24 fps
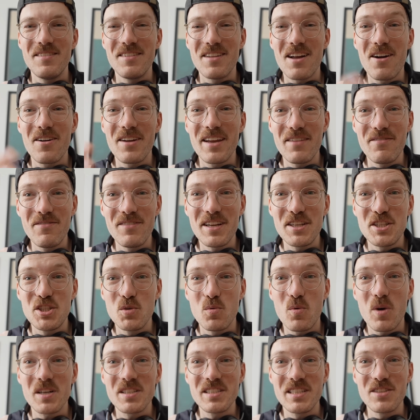Now, given that
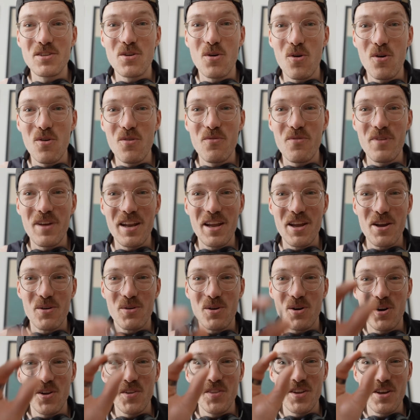you watched this whole
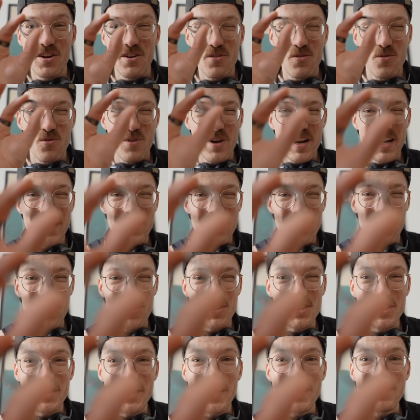video on the
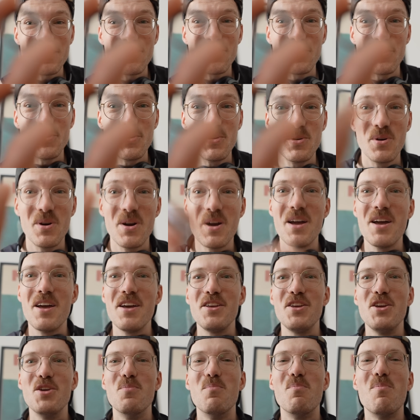RingCon Gen 2,
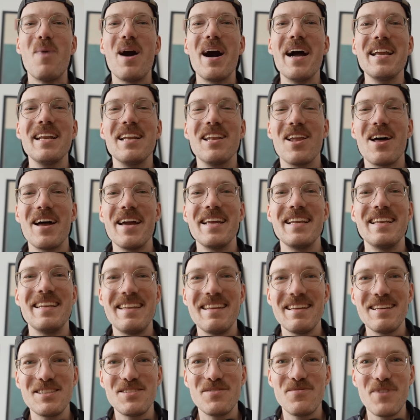you might like
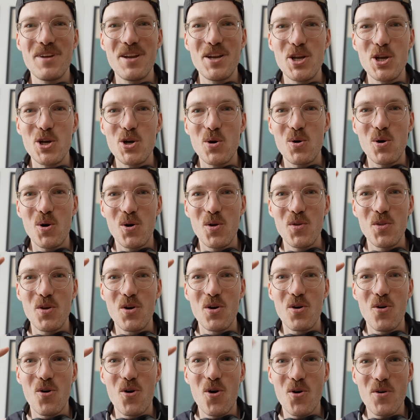this video on the
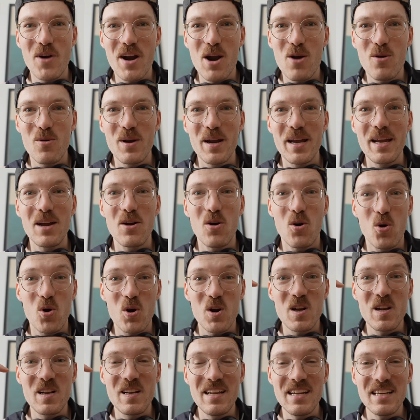Oura Ring
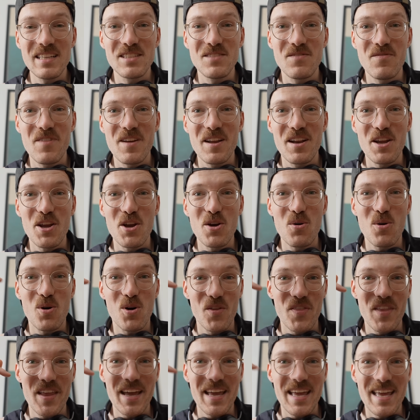or this video
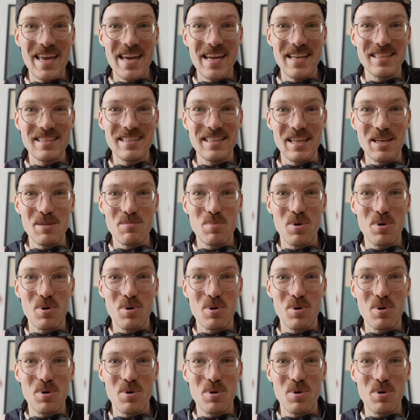on the 8 Sleep